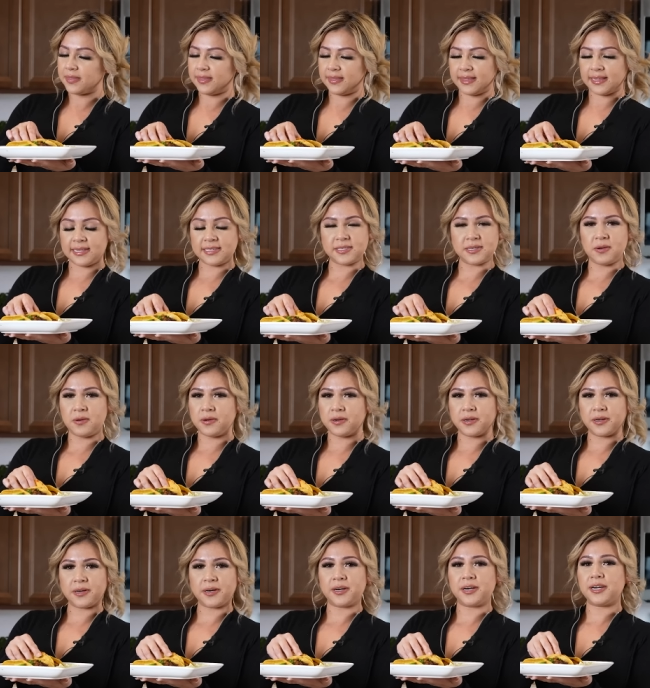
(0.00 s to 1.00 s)
The slow
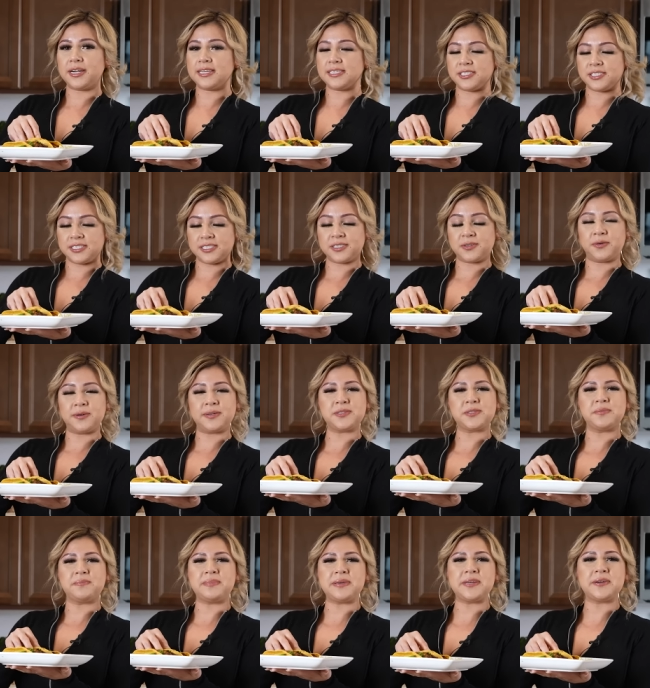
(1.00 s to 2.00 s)
cooker is just going to
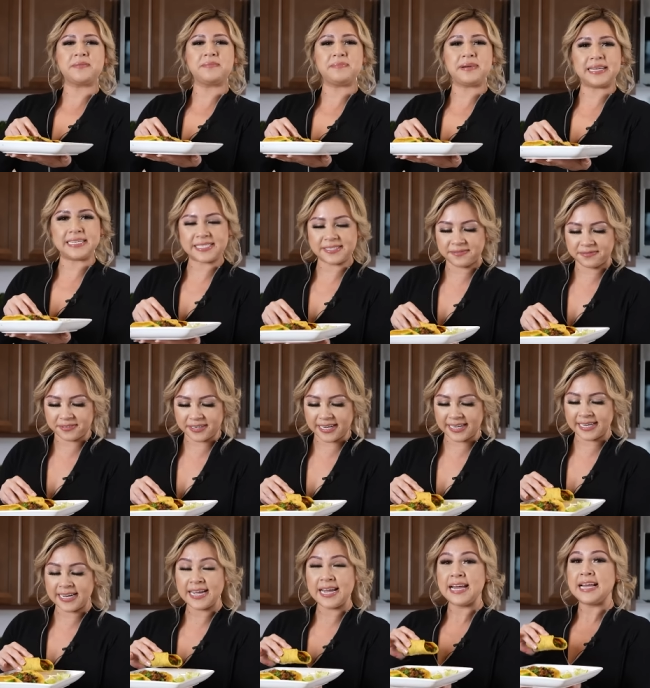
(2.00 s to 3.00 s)
be your best
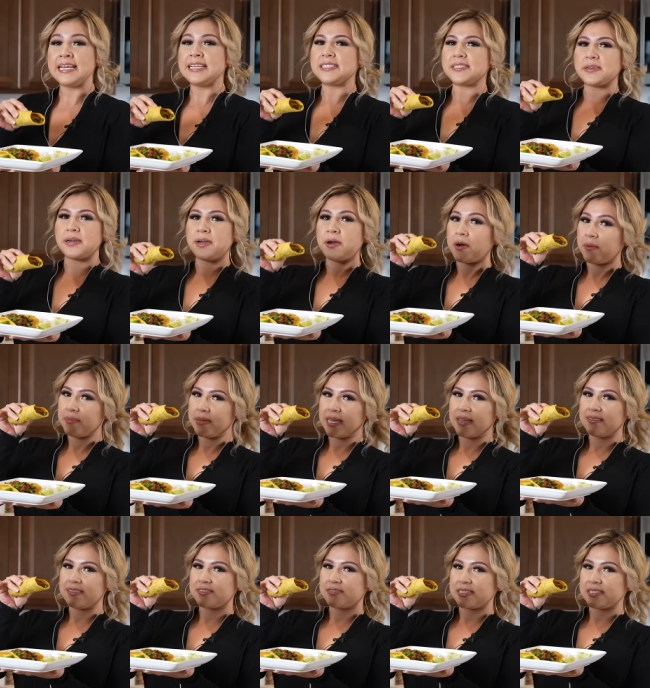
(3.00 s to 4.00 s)
friend. So I hope you
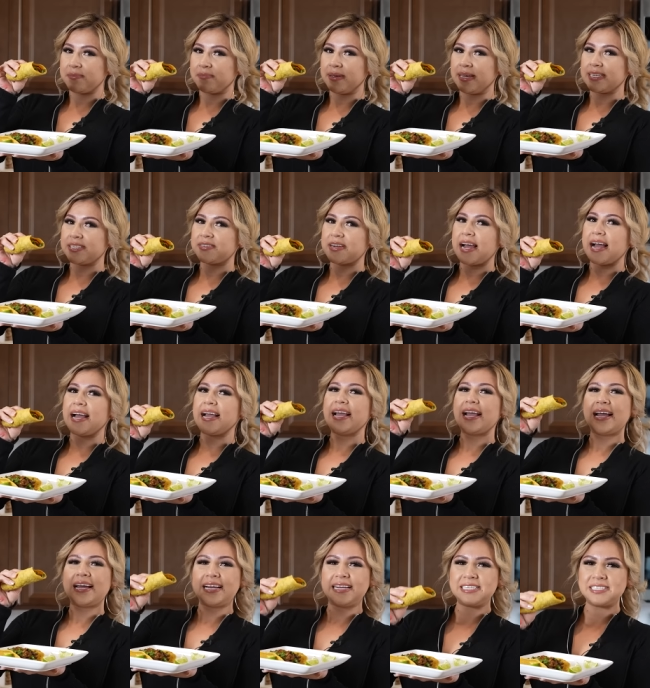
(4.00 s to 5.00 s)
give this recipe a try
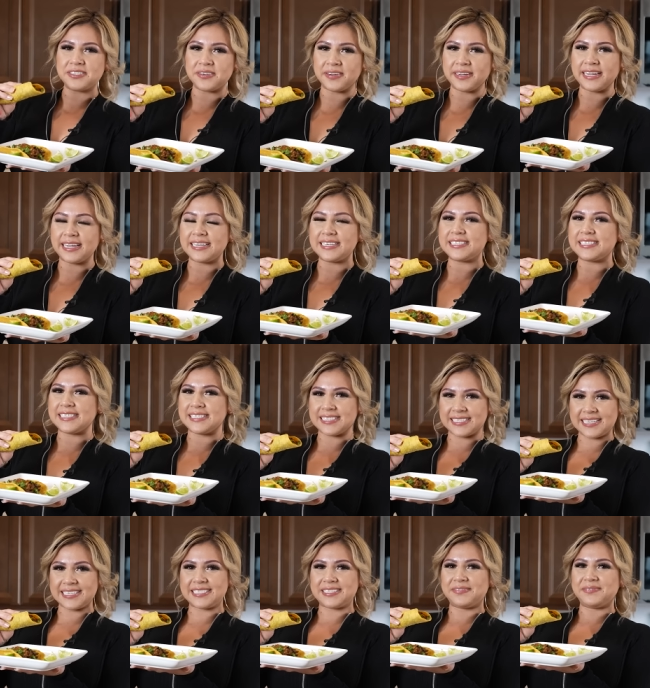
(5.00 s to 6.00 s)
and enjoy it just
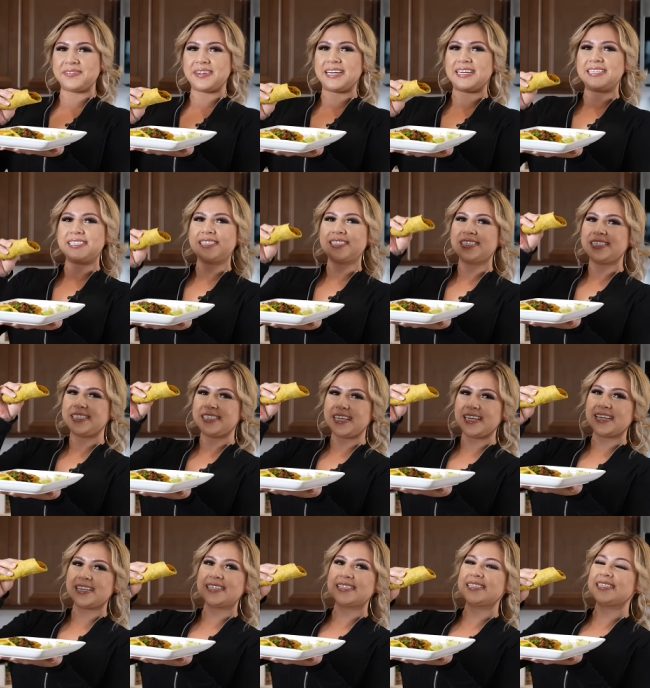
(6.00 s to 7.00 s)
as much.
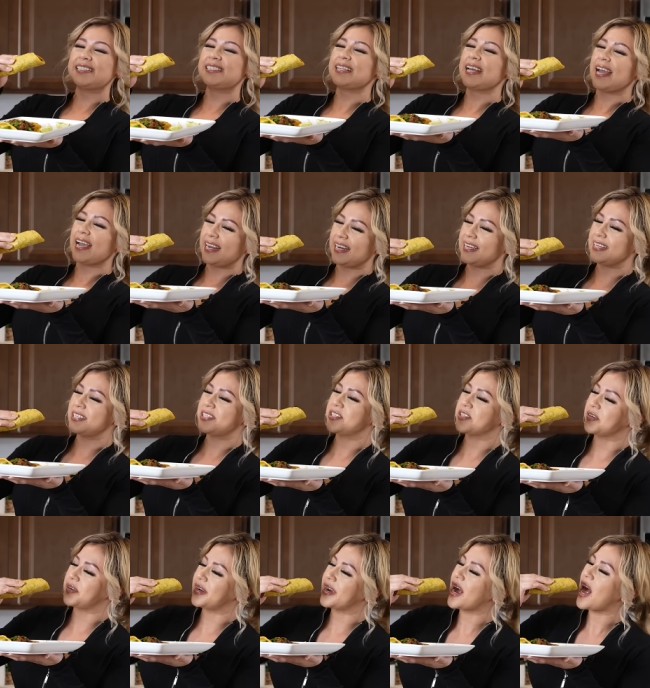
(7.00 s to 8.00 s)
Cheers and
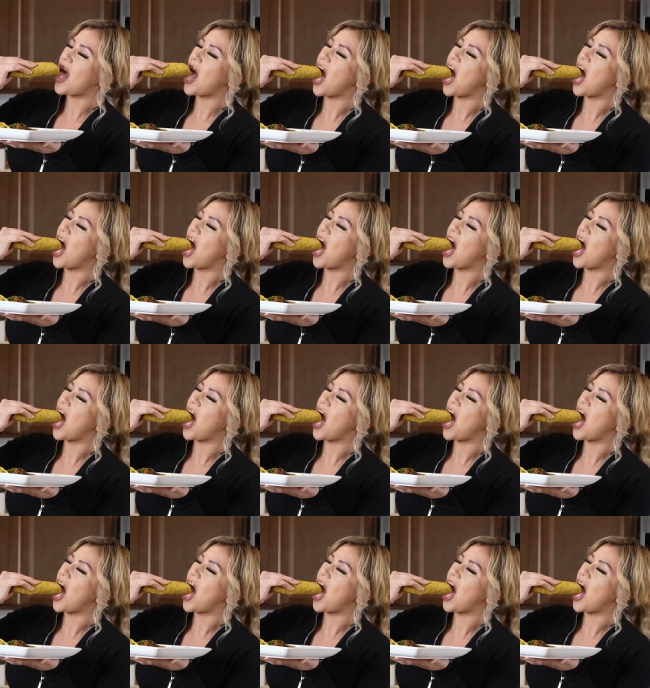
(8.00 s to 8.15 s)
enjoy.